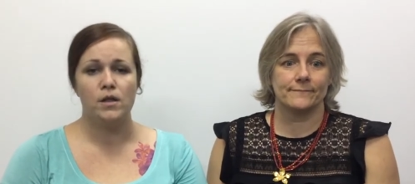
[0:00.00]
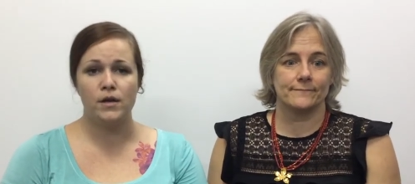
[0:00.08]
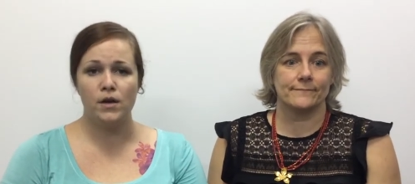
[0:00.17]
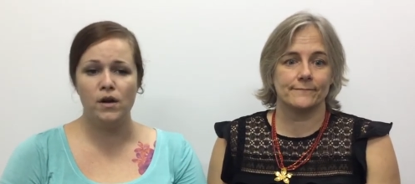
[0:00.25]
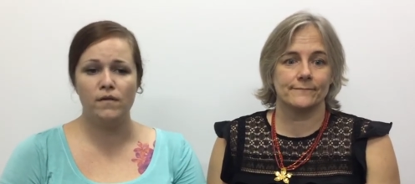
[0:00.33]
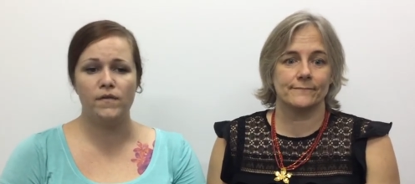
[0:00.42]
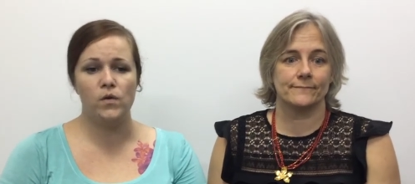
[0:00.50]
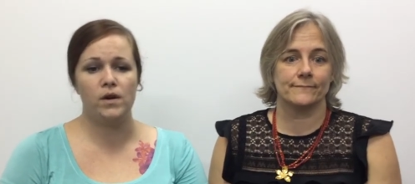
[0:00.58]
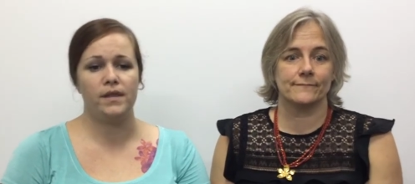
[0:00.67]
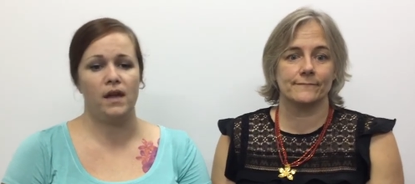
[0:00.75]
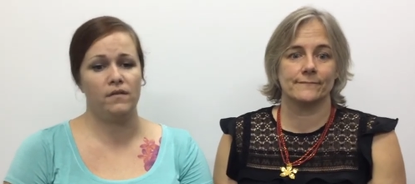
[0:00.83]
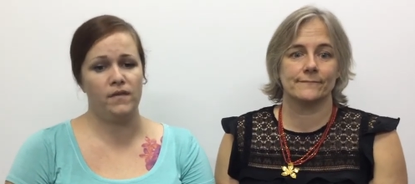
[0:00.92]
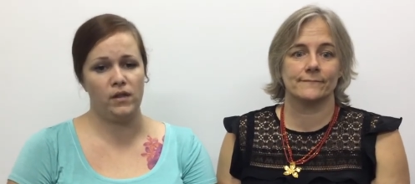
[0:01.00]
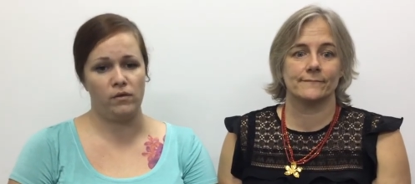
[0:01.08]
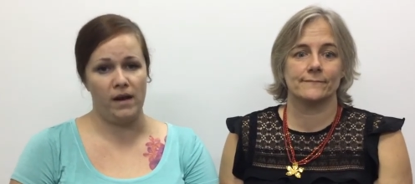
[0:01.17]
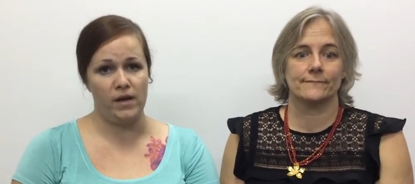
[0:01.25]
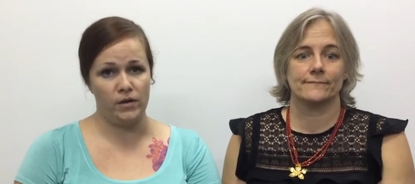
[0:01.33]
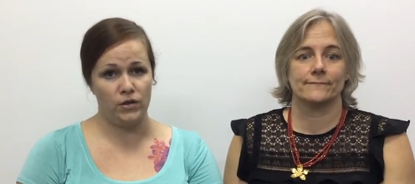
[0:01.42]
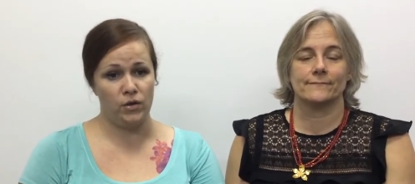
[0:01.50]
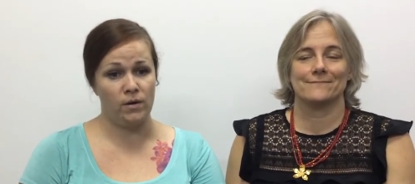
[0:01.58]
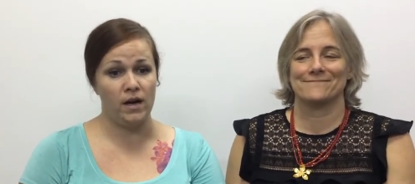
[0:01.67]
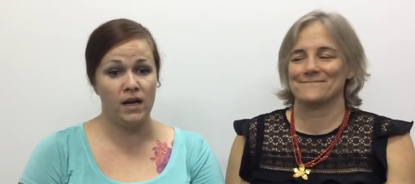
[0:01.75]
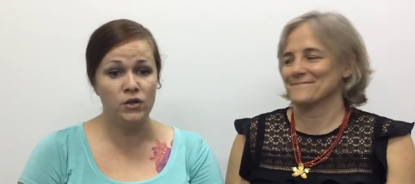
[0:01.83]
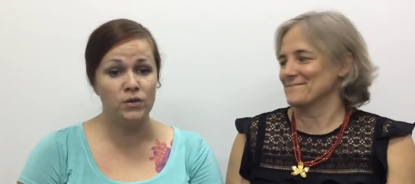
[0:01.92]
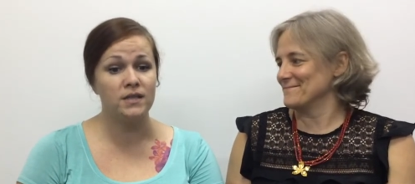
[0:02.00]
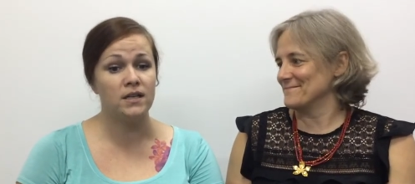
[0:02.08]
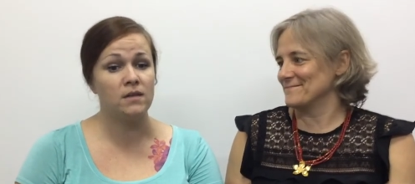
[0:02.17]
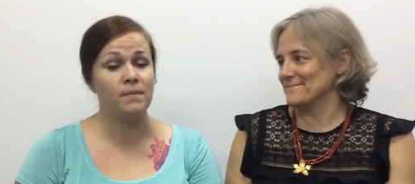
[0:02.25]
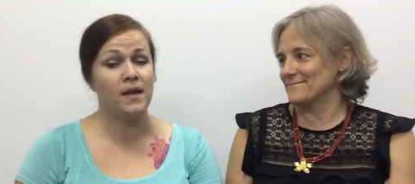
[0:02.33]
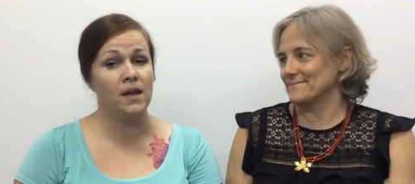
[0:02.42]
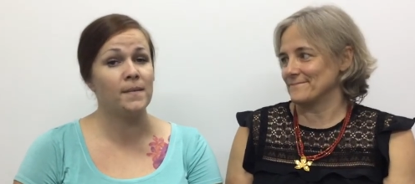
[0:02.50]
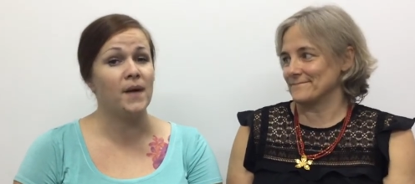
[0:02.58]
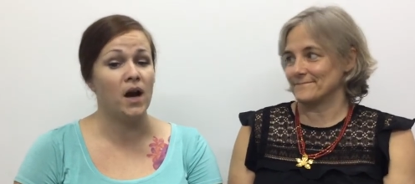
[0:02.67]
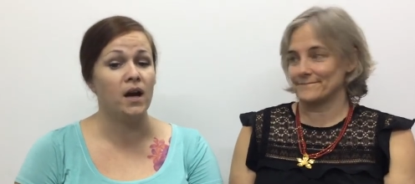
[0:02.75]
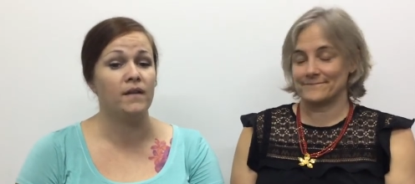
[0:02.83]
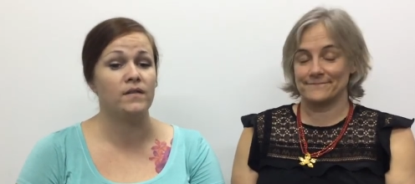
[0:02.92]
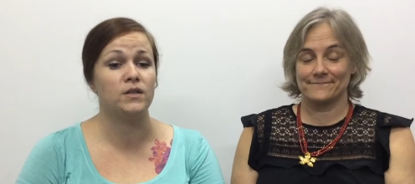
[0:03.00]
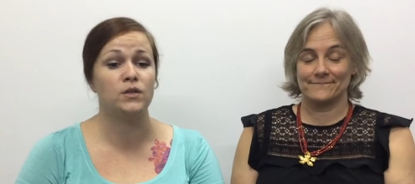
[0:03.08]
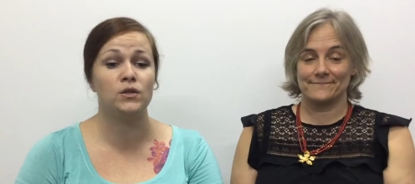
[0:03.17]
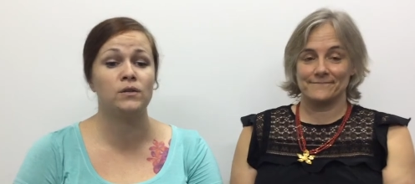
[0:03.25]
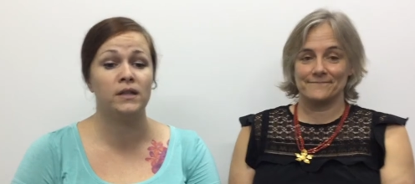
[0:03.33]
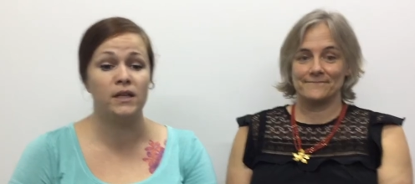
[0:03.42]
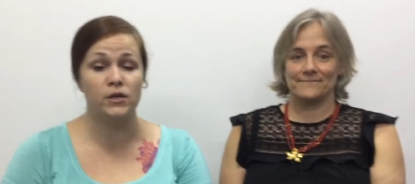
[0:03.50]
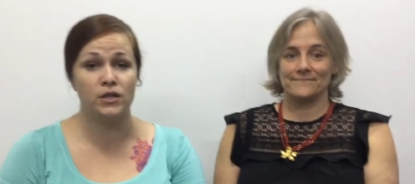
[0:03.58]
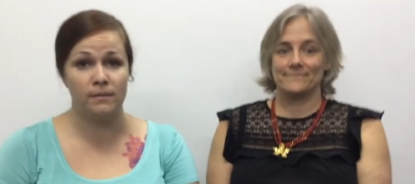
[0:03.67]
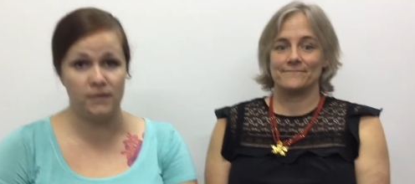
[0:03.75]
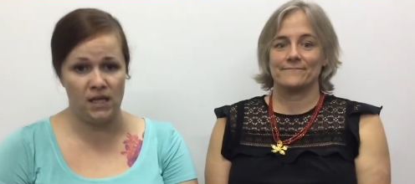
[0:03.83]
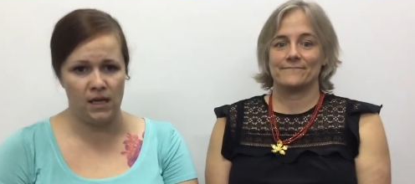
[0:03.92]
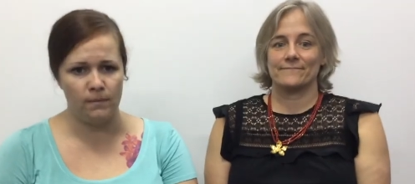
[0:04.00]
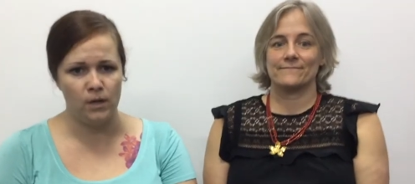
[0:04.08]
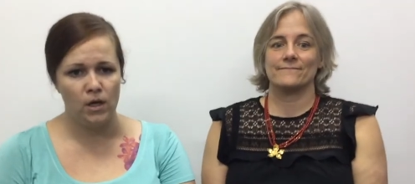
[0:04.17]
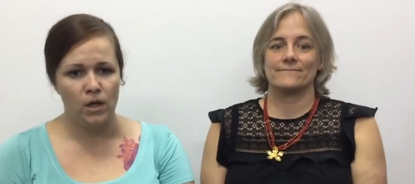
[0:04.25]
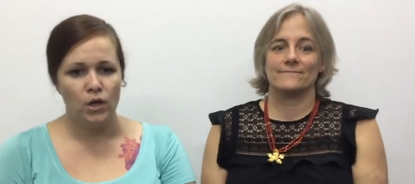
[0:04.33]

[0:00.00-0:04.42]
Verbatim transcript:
Speaker 1: Third, fourth, and fifth graders who are interested in being part of the student leadership team